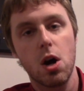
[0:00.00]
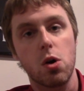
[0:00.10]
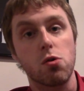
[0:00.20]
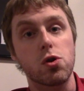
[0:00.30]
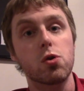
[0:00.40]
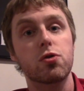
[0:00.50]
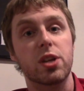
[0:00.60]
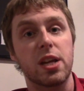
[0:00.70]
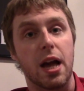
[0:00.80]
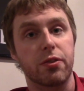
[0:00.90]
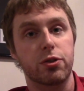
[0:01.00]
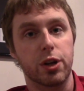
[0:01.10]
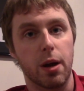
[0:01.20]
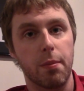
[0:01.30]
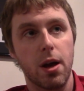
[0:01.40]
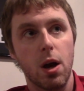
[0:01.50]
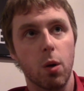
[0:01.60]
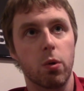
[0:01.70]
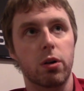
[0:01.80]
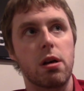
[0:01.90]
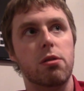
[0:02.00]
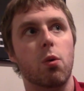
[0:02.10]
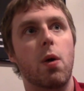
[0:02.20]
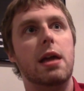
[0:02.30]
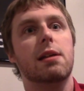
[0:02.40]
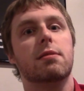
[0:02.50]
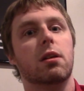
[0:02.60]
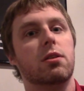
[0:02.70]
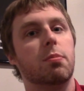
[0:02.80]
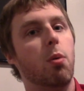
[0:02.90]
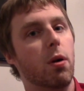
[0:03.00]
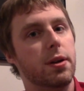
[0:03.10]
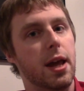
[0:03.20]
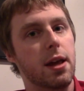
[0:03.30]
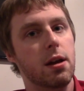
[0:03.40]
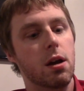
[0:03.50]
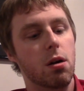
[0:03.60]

who use the guest gym will either wait until it's a port day